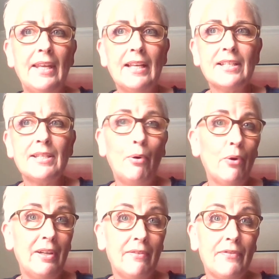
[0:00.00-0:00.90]
That's the
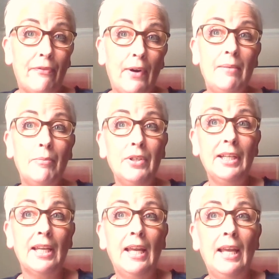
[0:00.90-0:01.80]
point of the
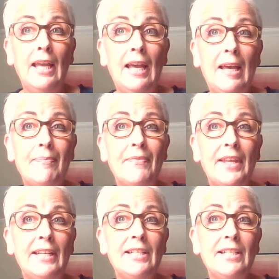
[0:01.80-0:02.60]
framework. They